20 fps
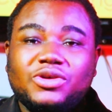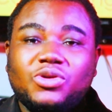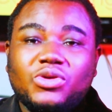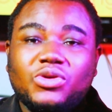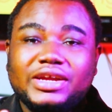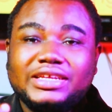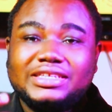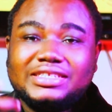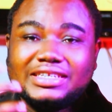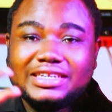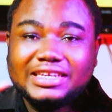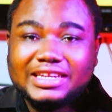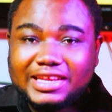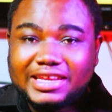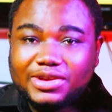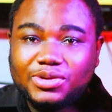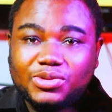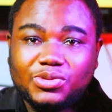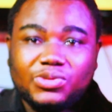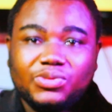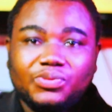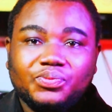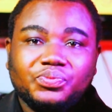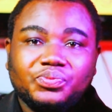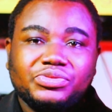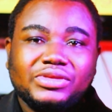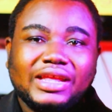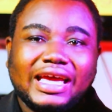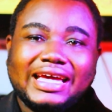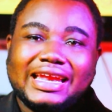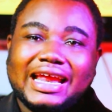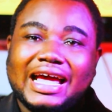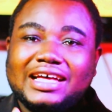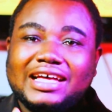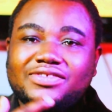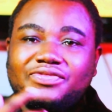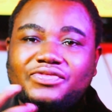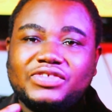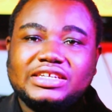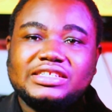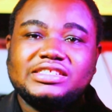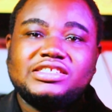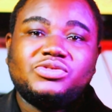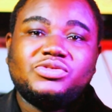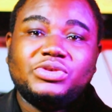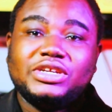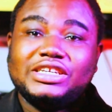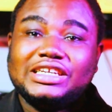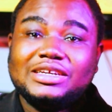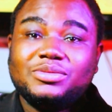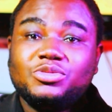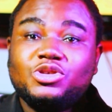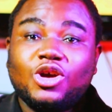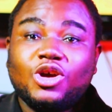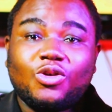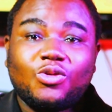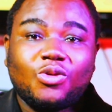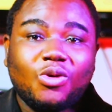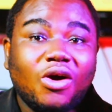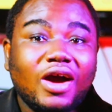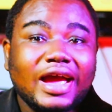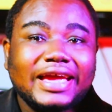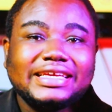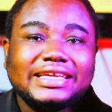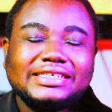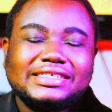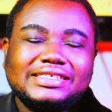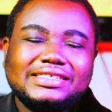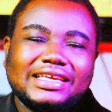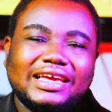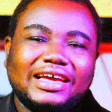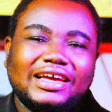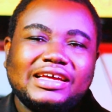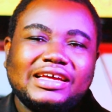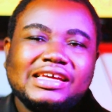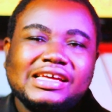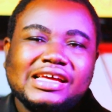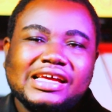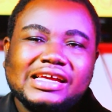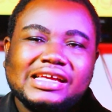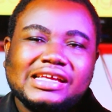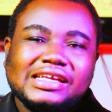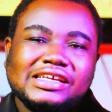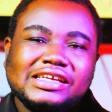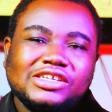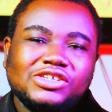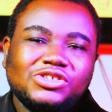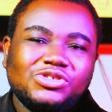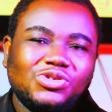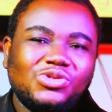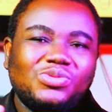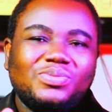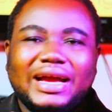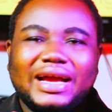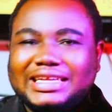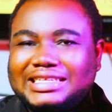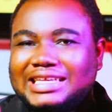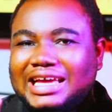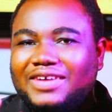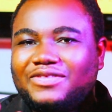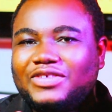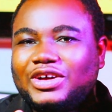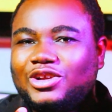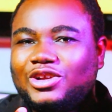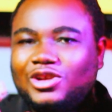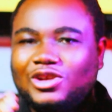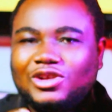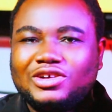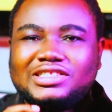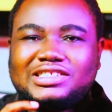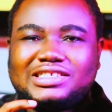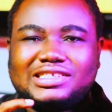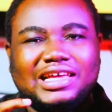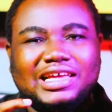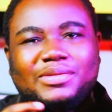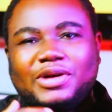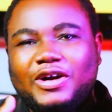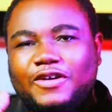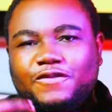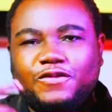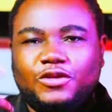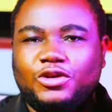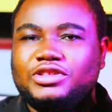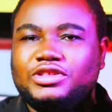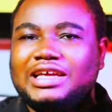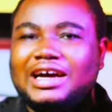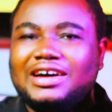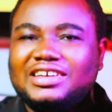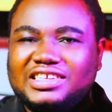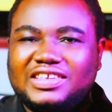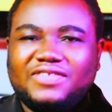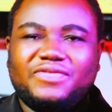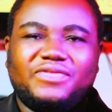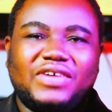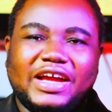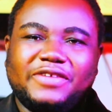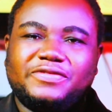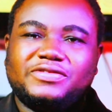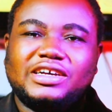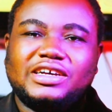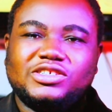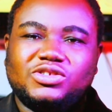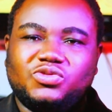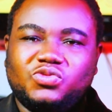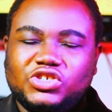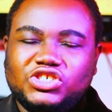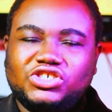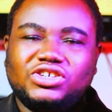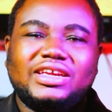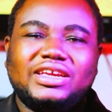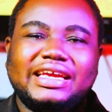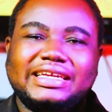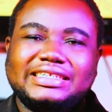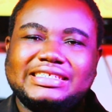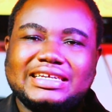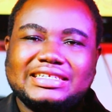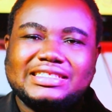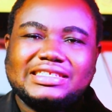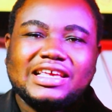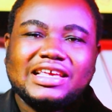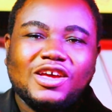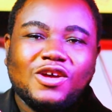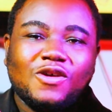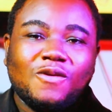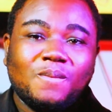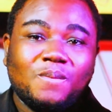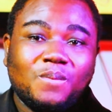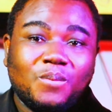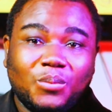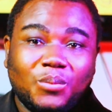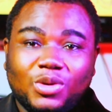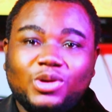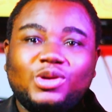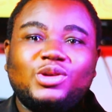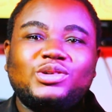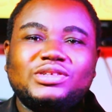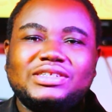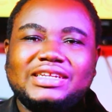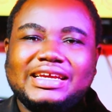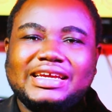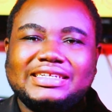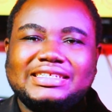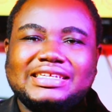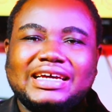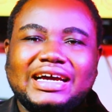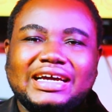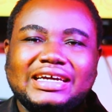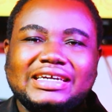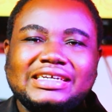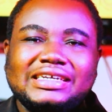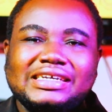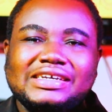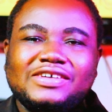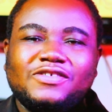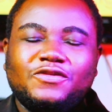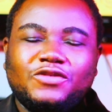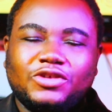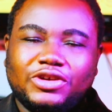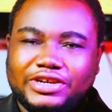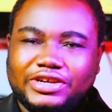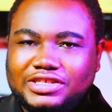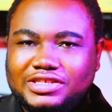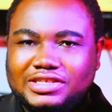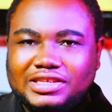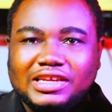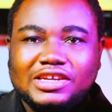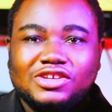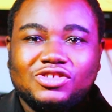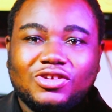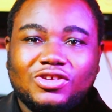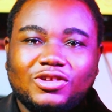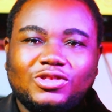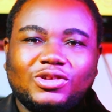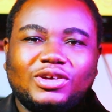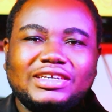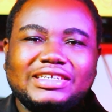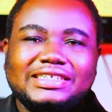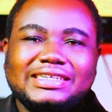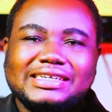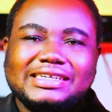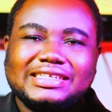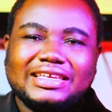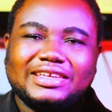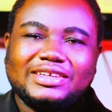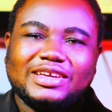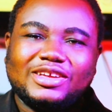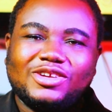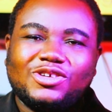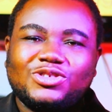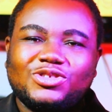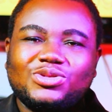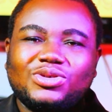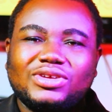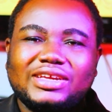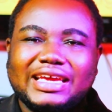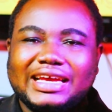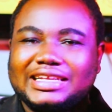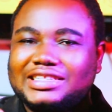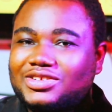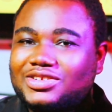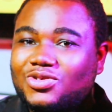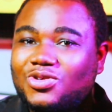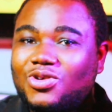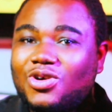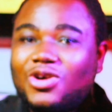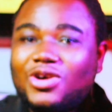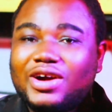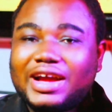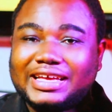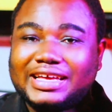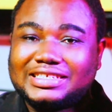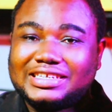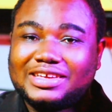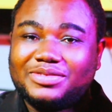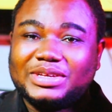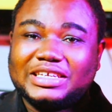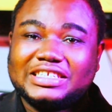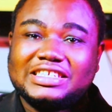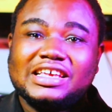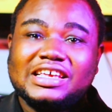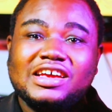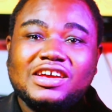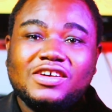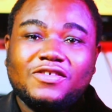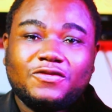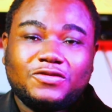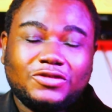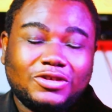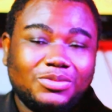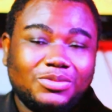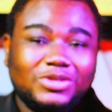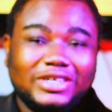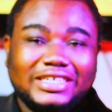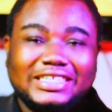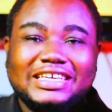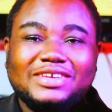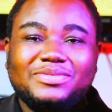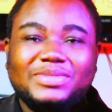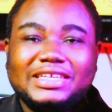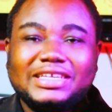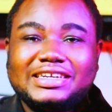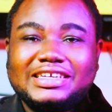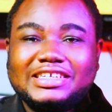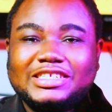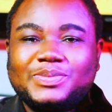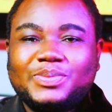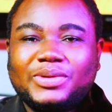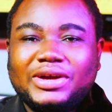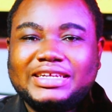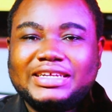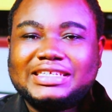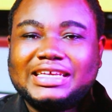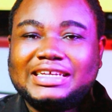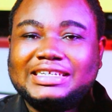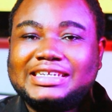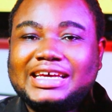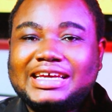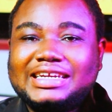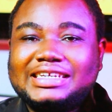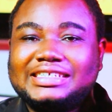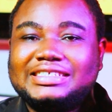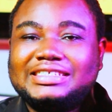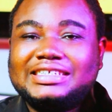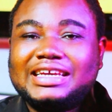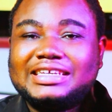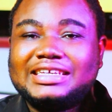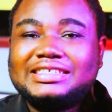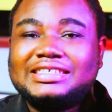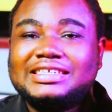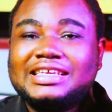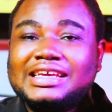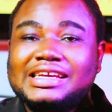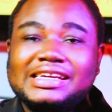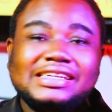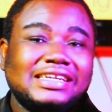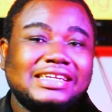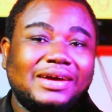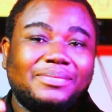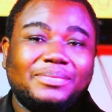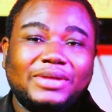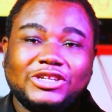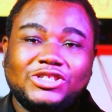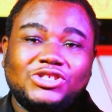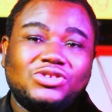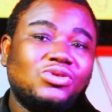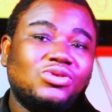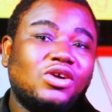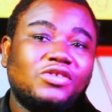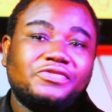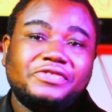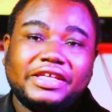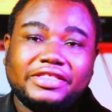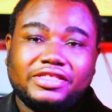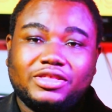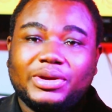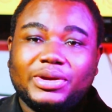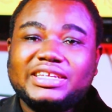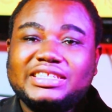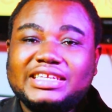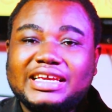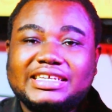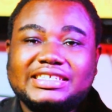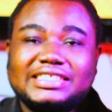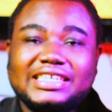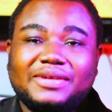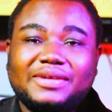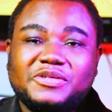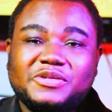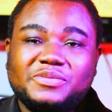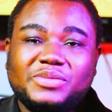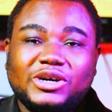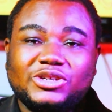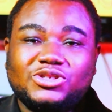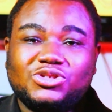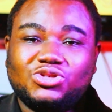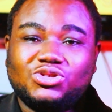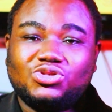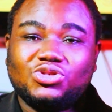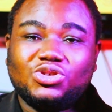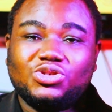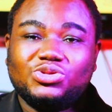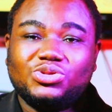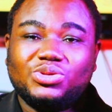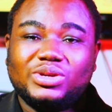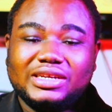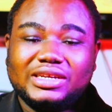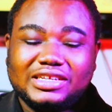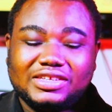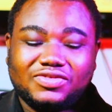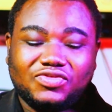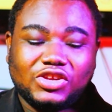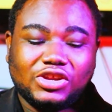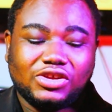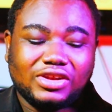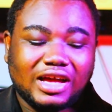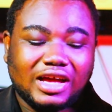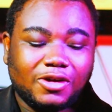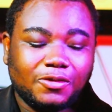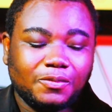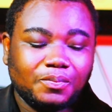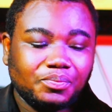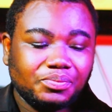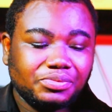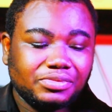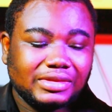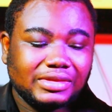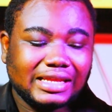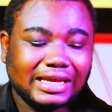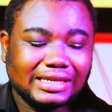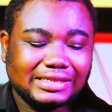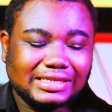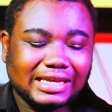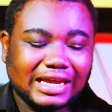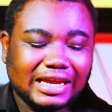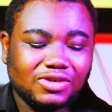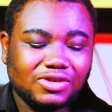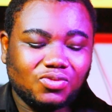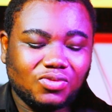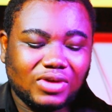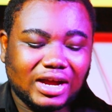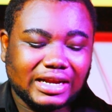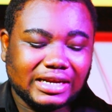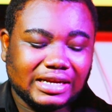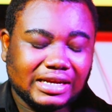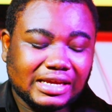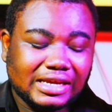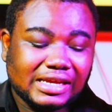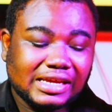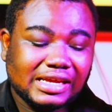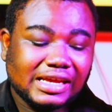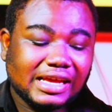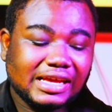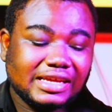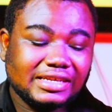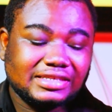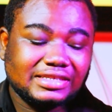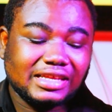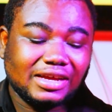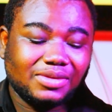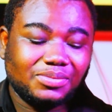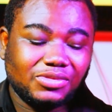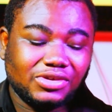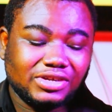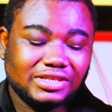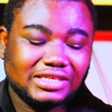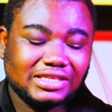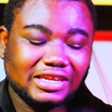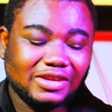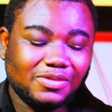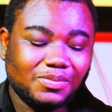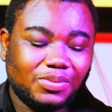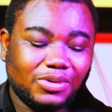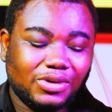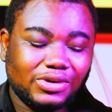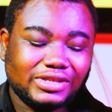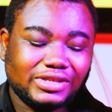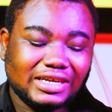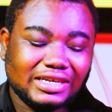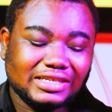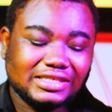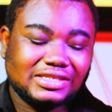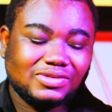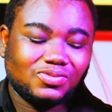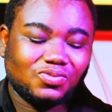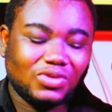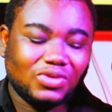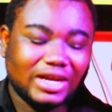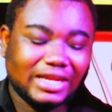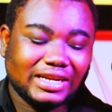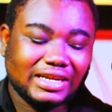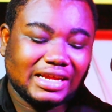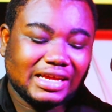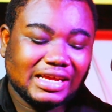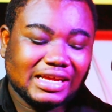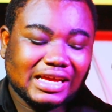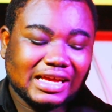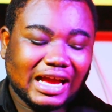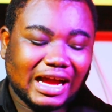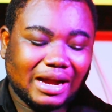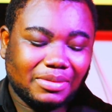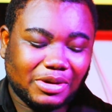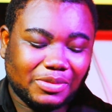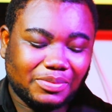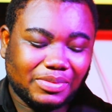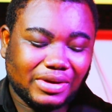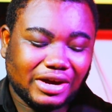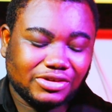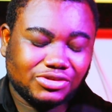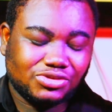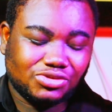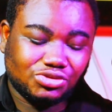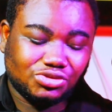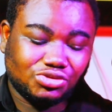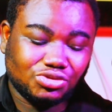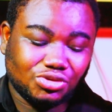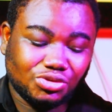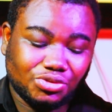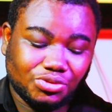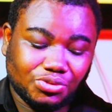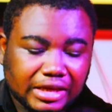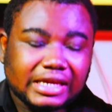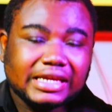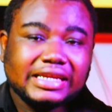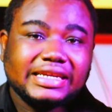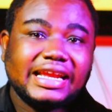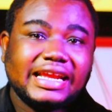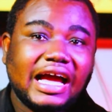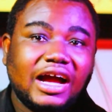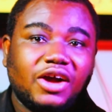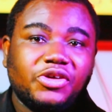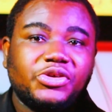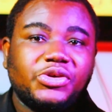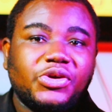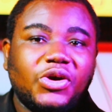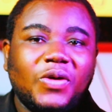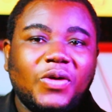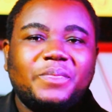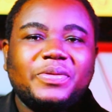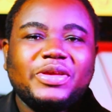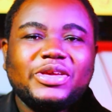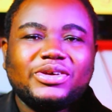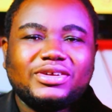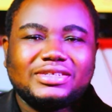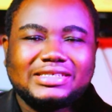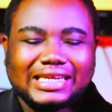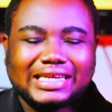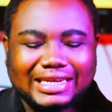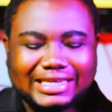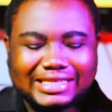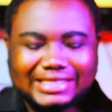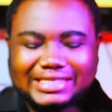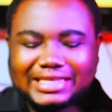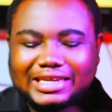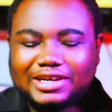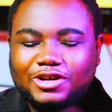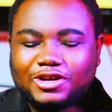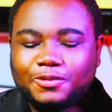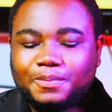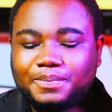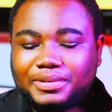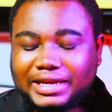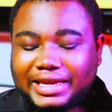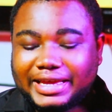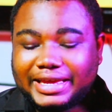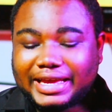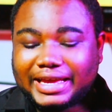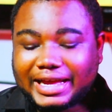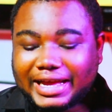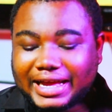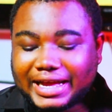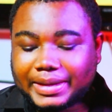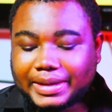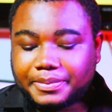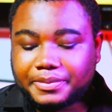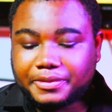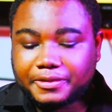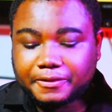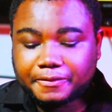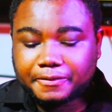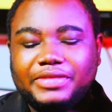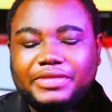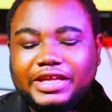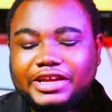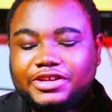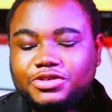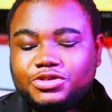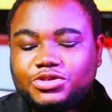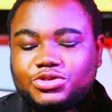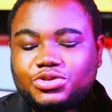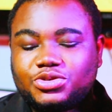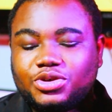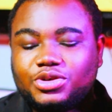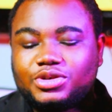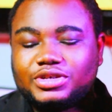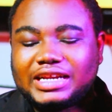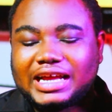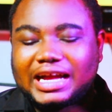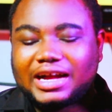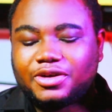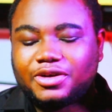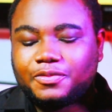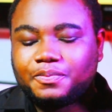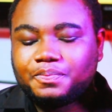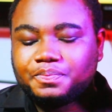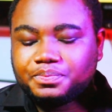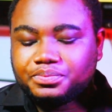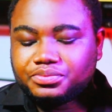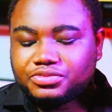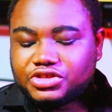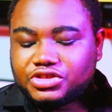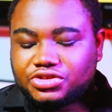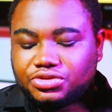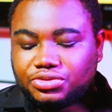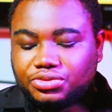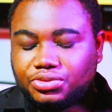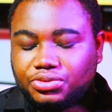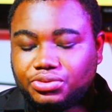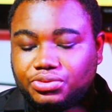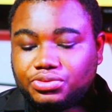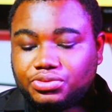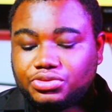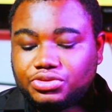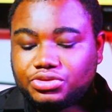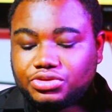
who is new and haven't redeemed your coins, you might have a lot, about 4,000, 5,000, which you can get more data for it. Not only data, you can also get call SMS from redeeming this point. And that is just number 2 of the 3 things I'm about to show you in this video. Now, the third one is the most important one I'm about to show you. Now, you open your Telecel Play app, then you scroll down till